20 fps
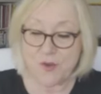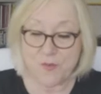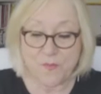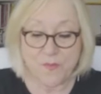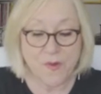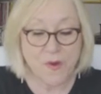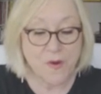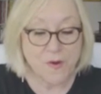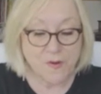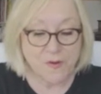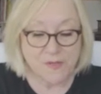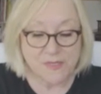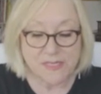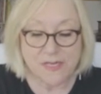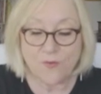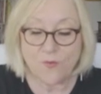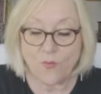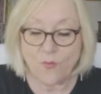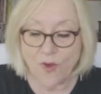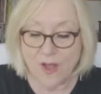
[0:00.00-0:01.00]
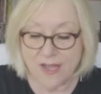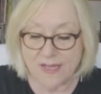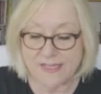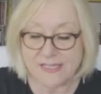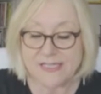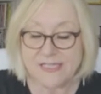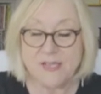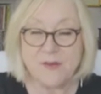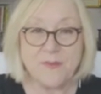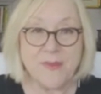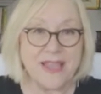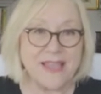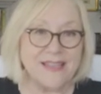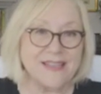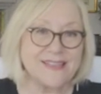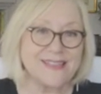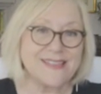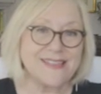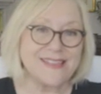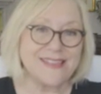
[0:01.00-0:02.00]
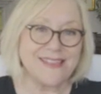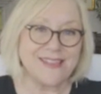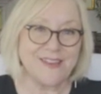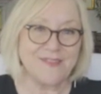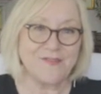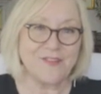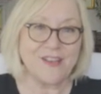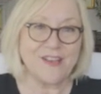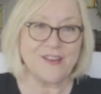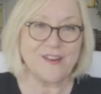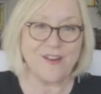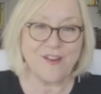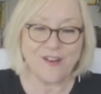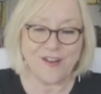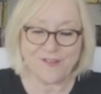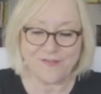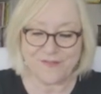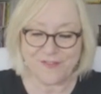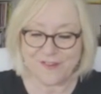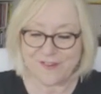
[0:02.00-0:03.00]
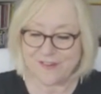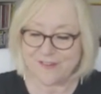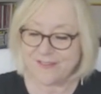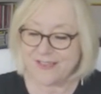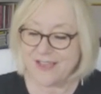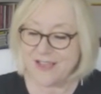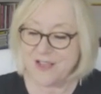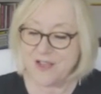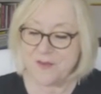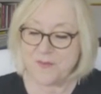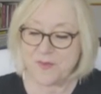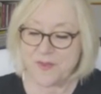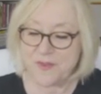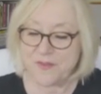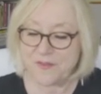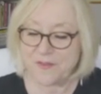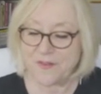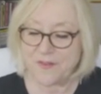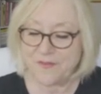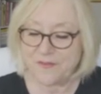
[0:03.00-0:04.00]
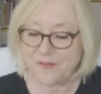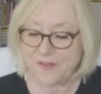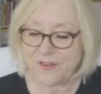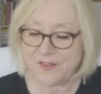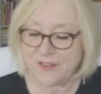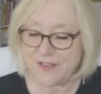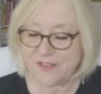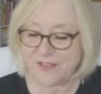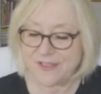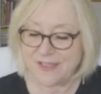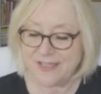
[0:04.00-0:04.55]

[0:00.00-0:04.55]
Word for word: person wants to make a significant offer. Beautiful.